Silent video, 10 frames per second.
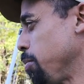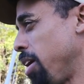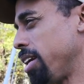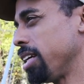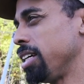
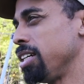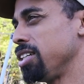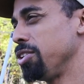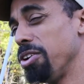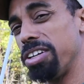But
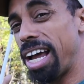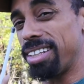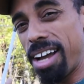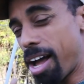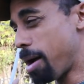during
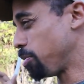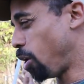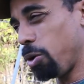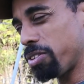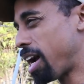that time,
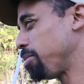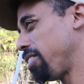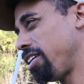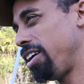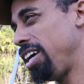the whole time
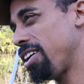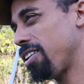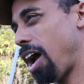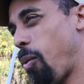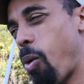that they're
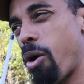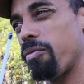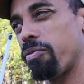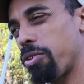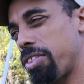here, I
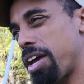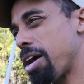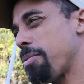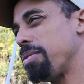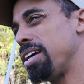want for
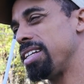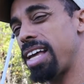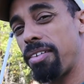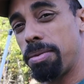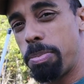them
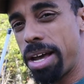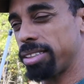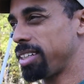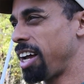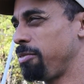to have the
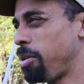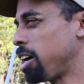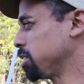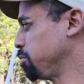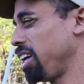best life
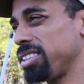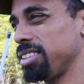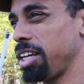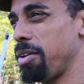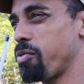possible. And that's
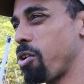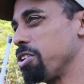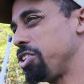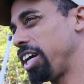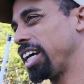the same for
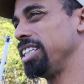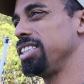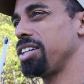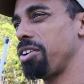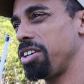our
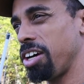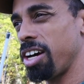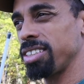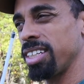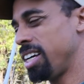chickens, our
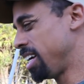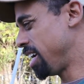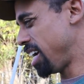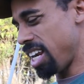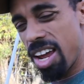ducks,
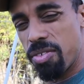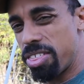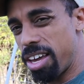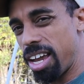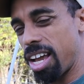and
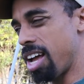everything.